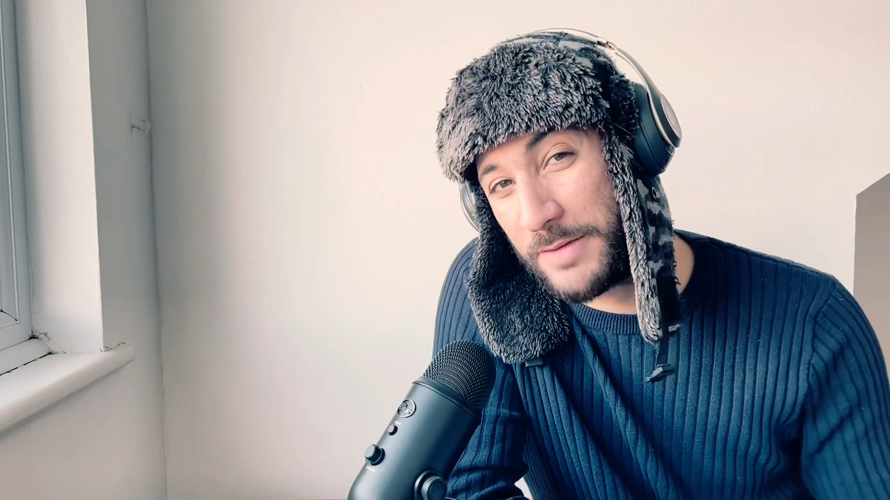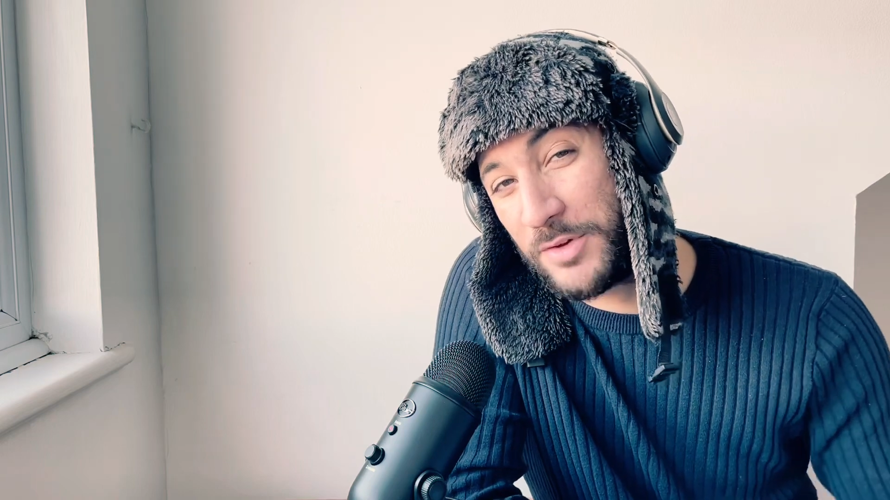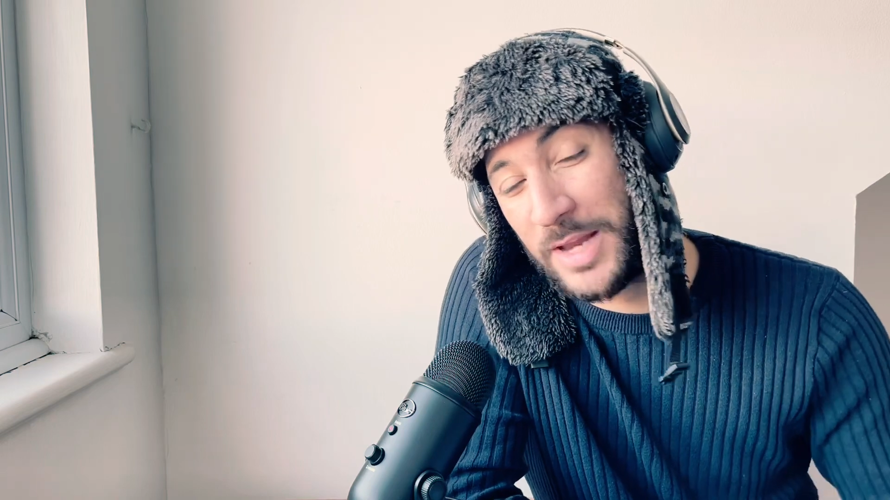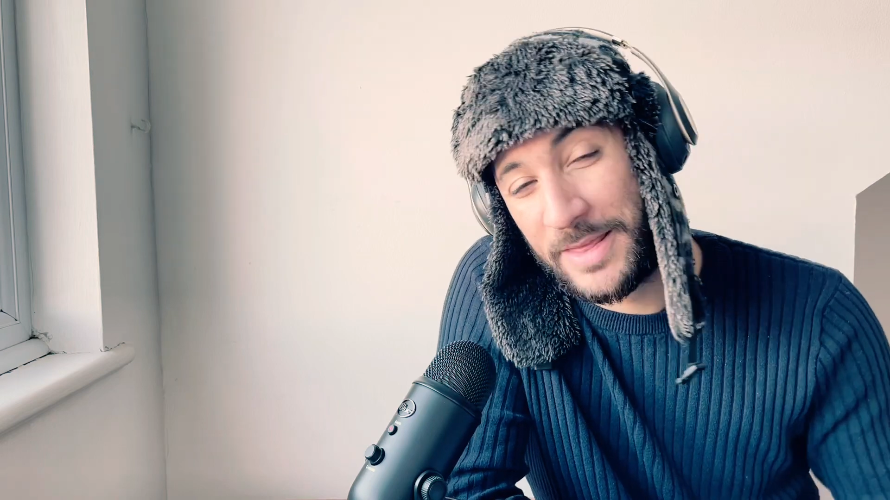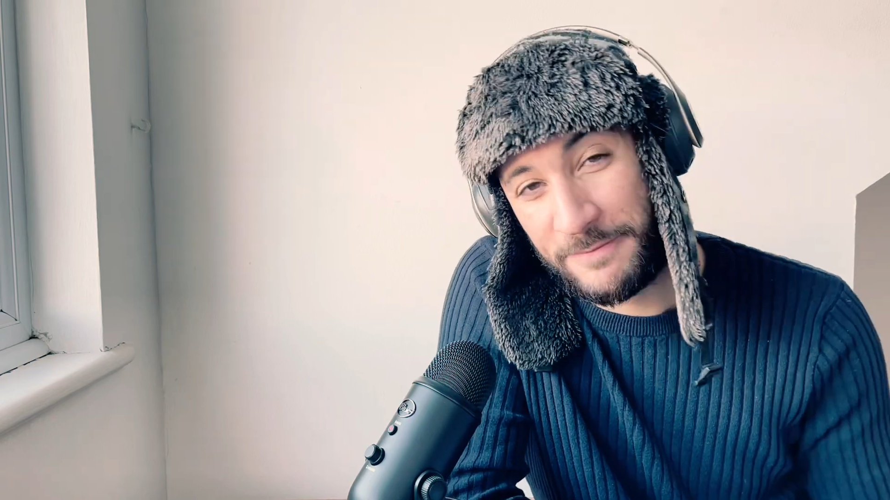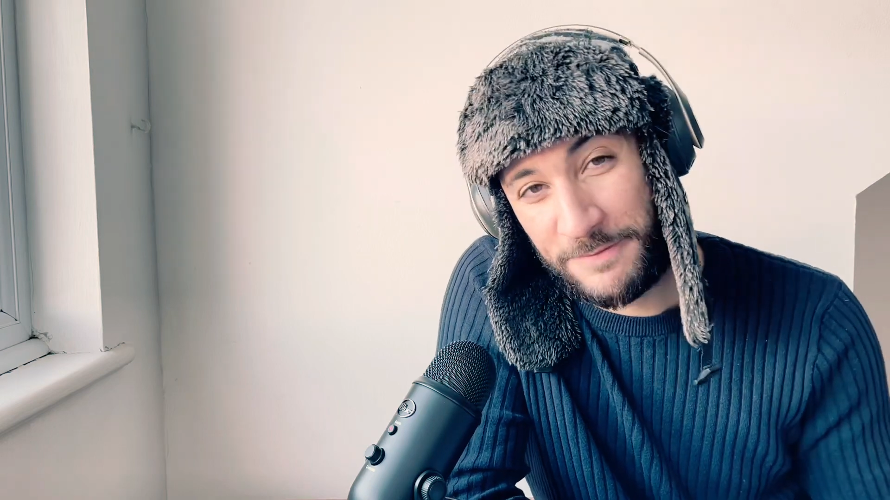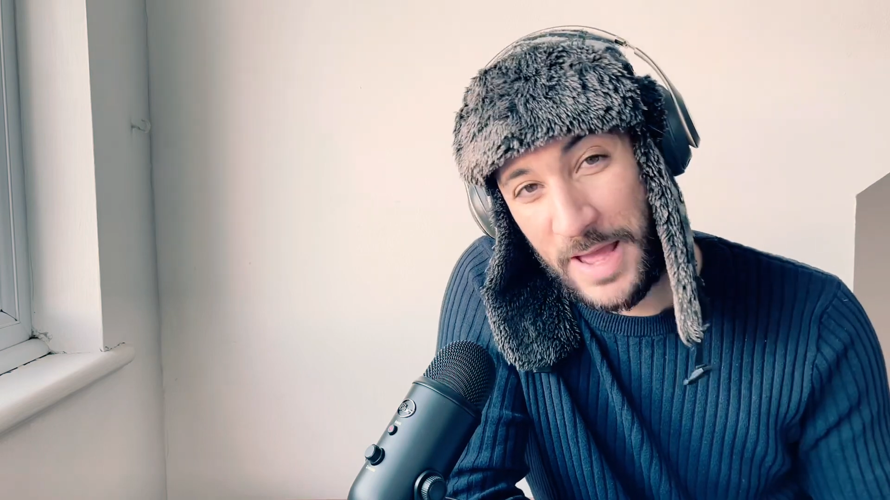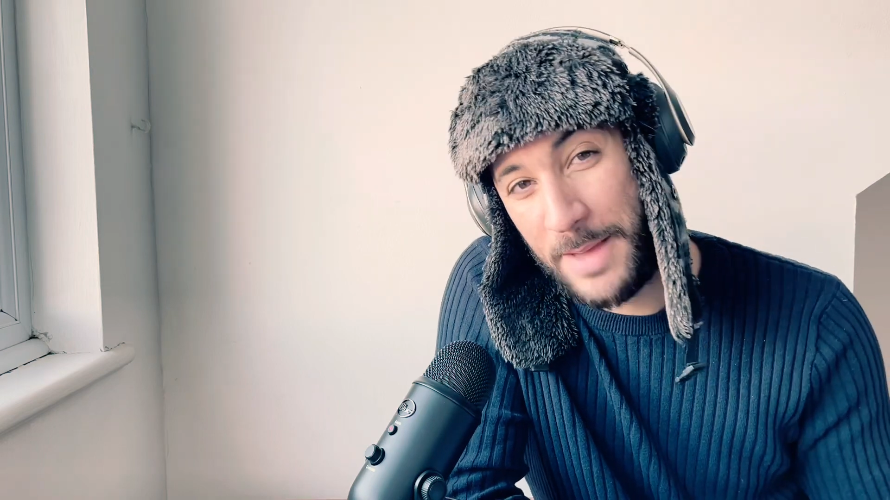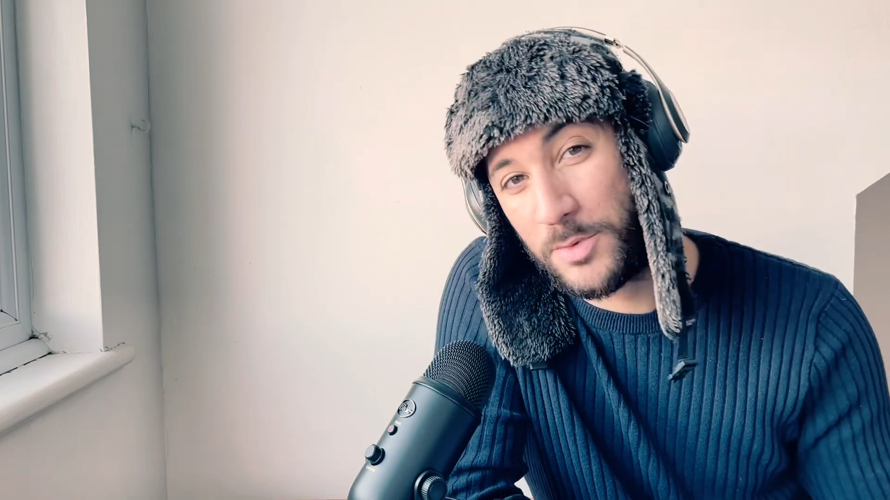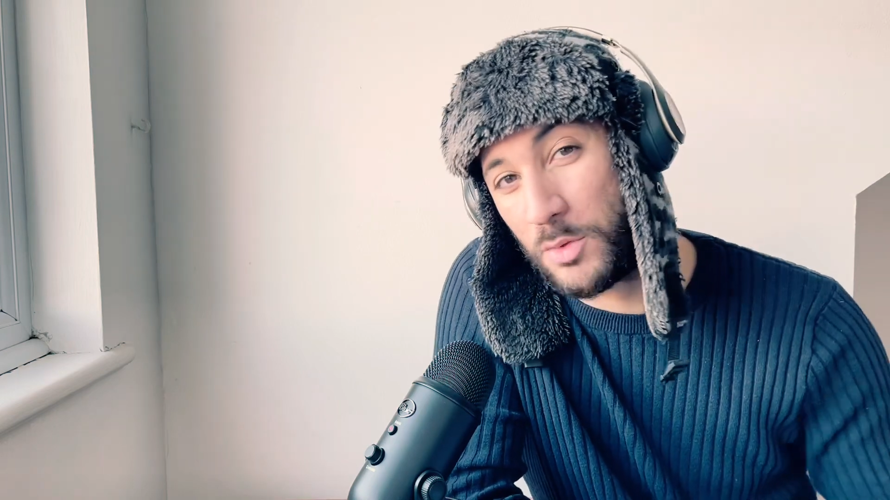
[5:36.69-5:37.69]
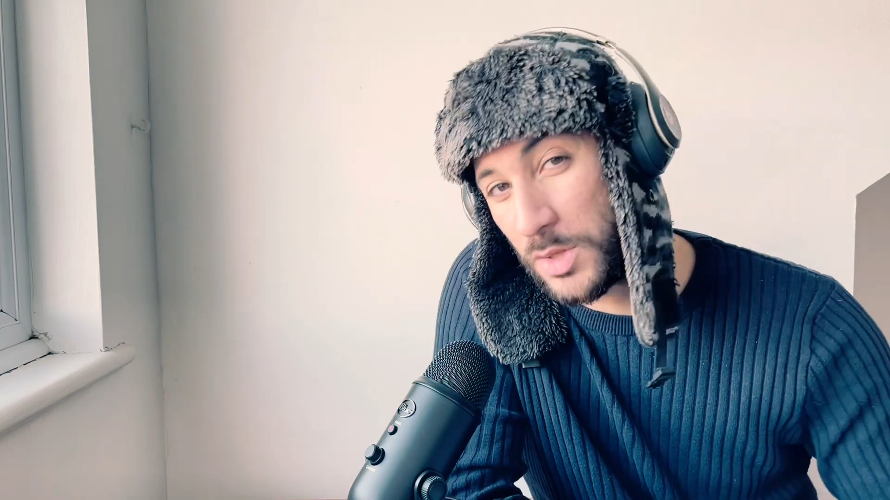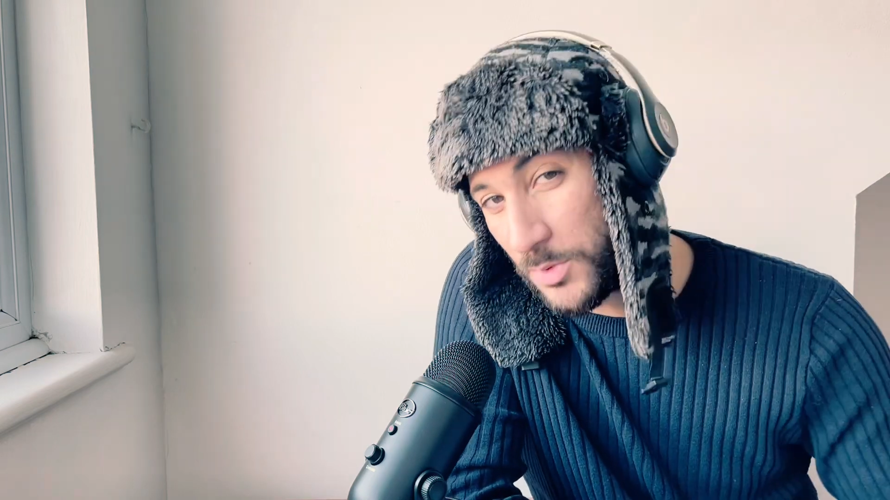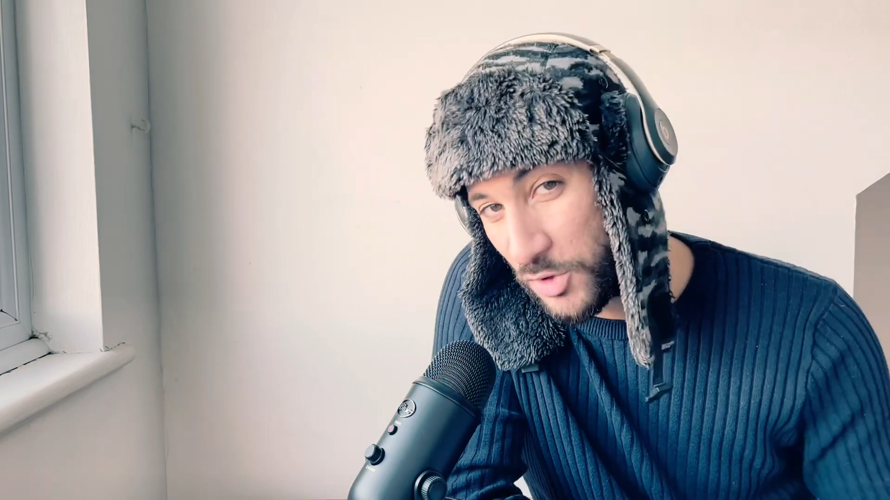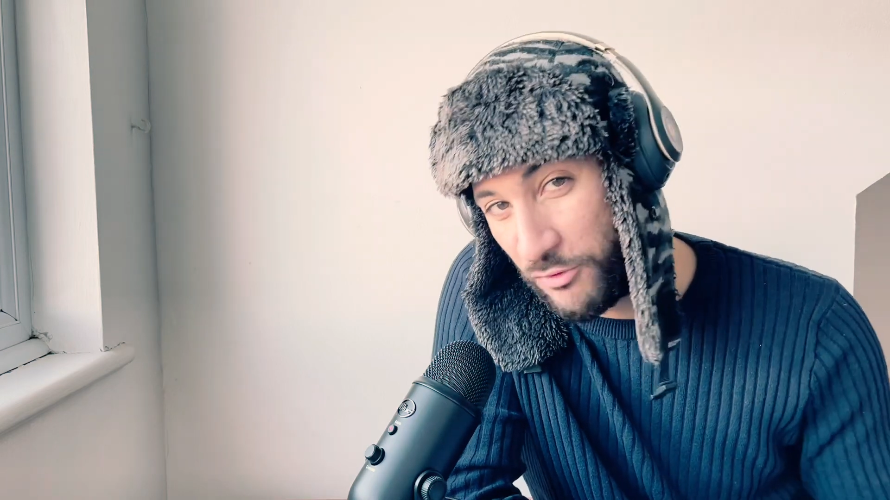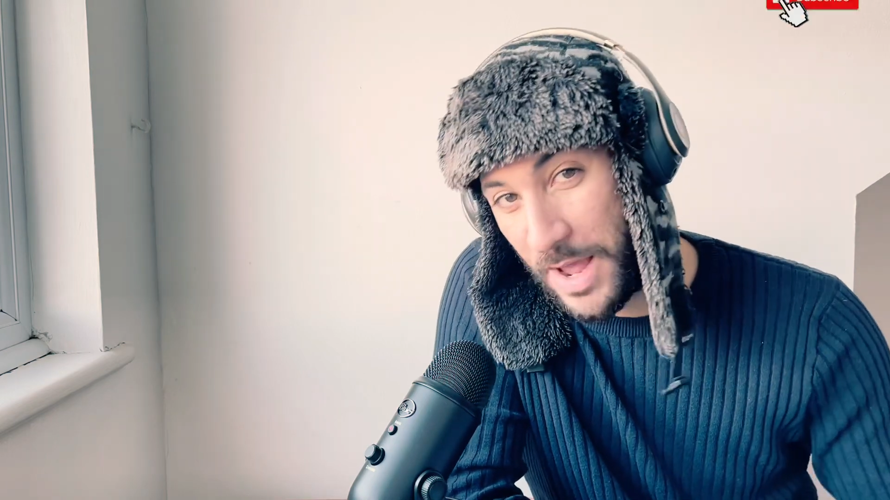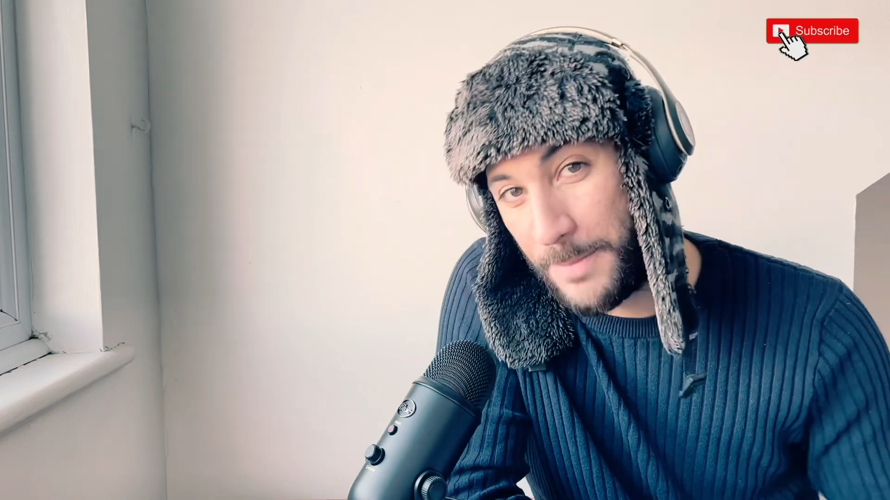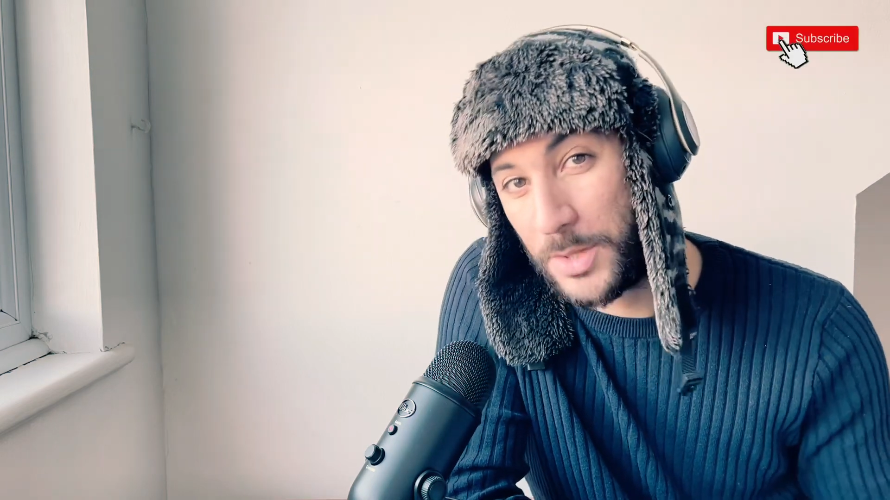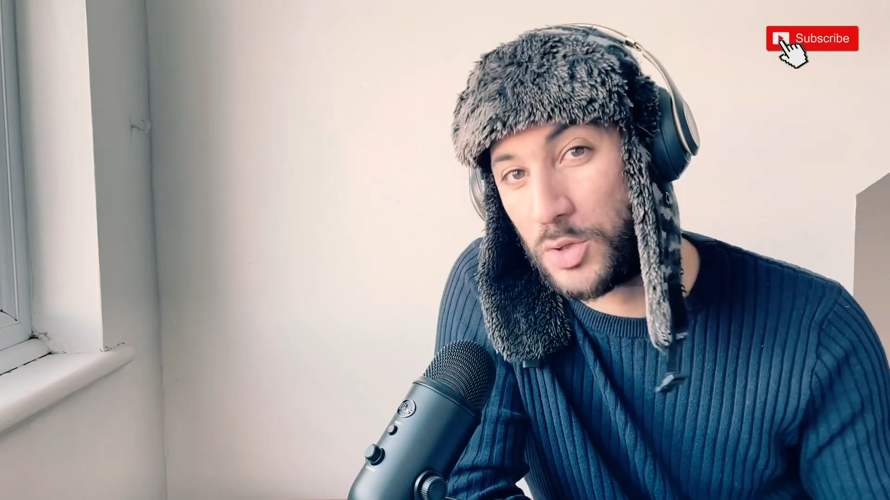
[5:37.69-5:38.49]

If you like the vibe, go subscribe.